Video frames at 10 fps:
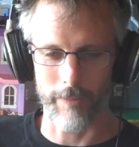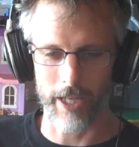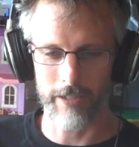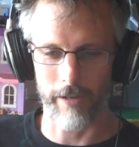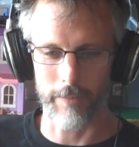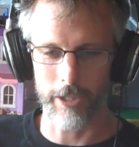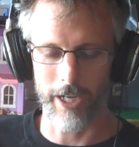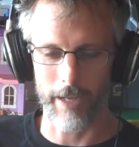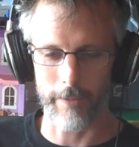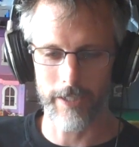bathtub beer
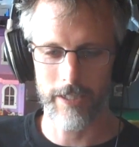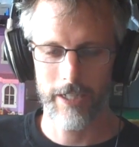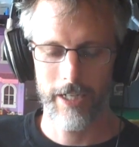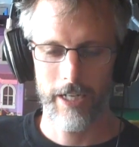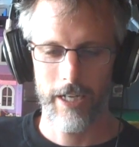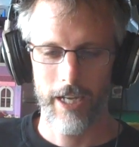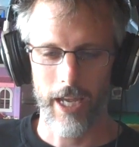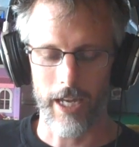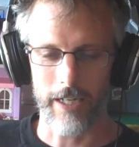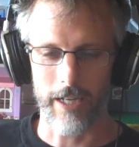habit.
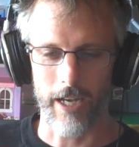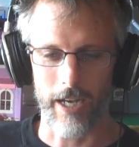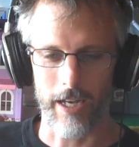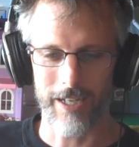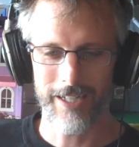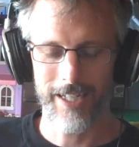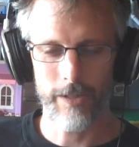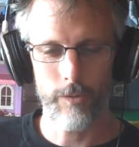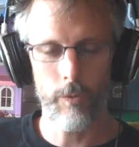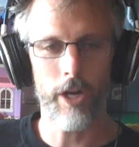And
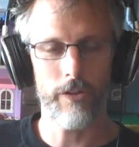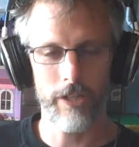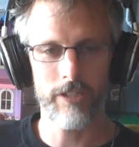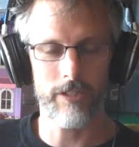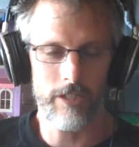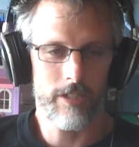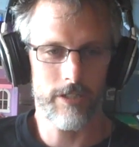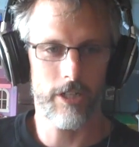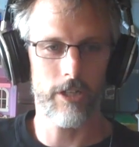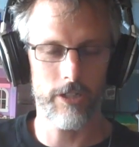this
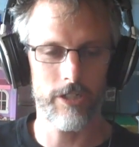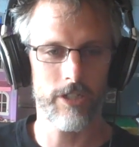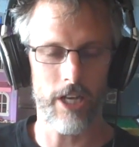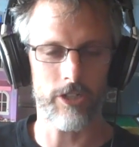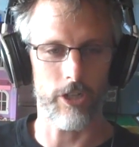is a good discussion.